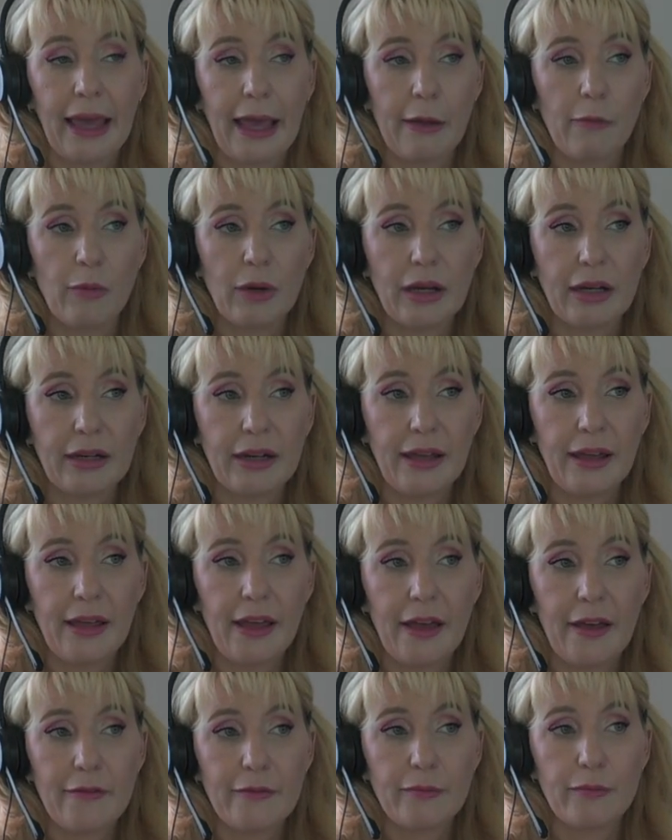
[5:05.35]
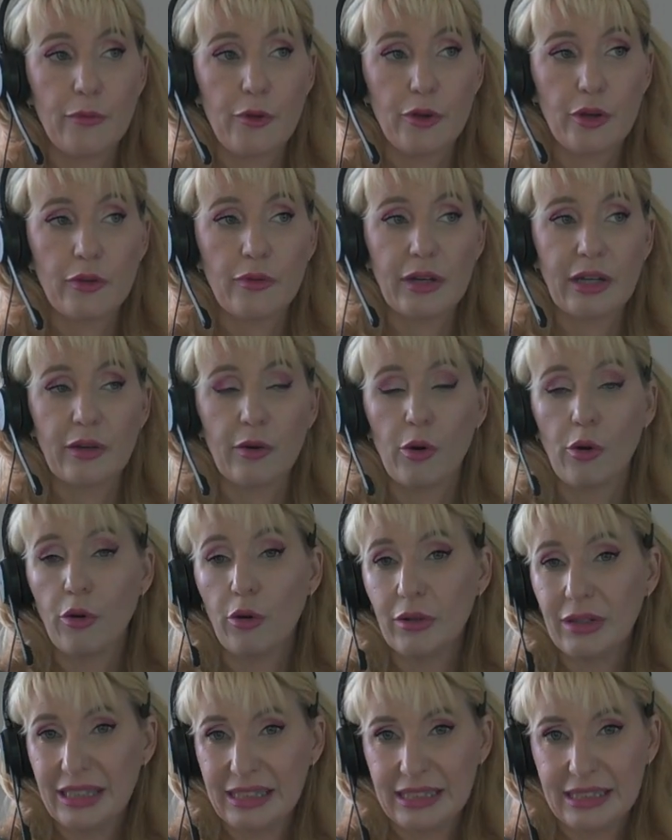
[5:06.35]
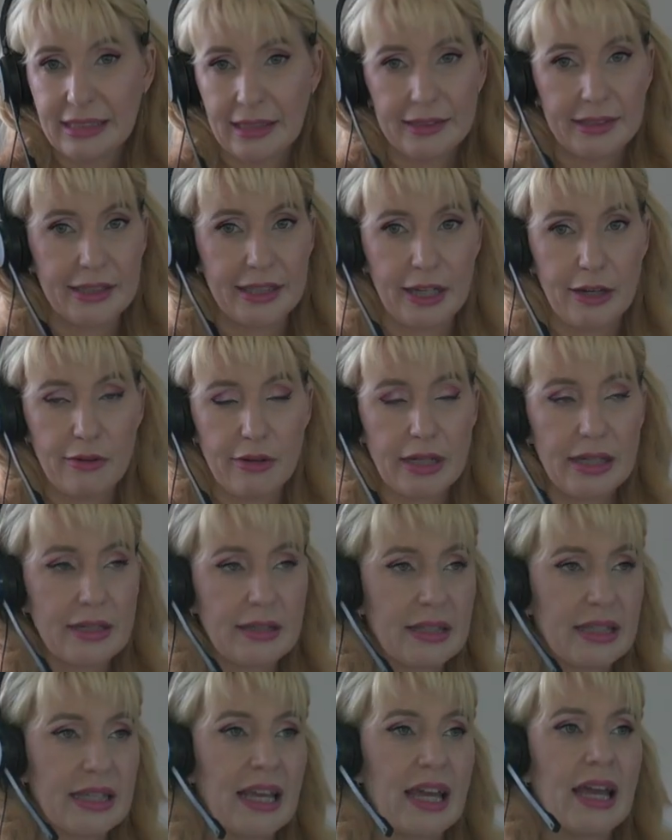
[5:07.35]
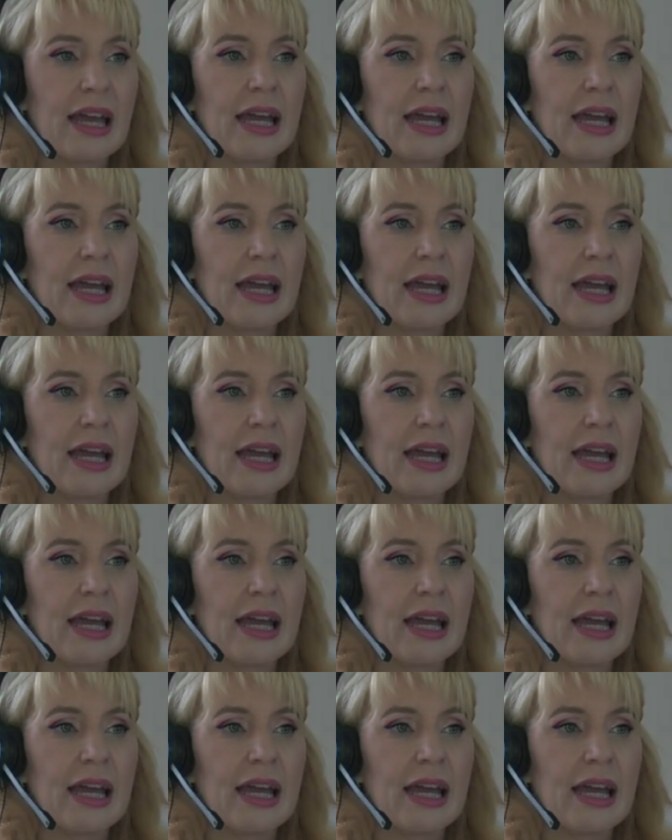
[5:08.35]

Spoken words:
and we're gonna have Mercury all in Sagittarius.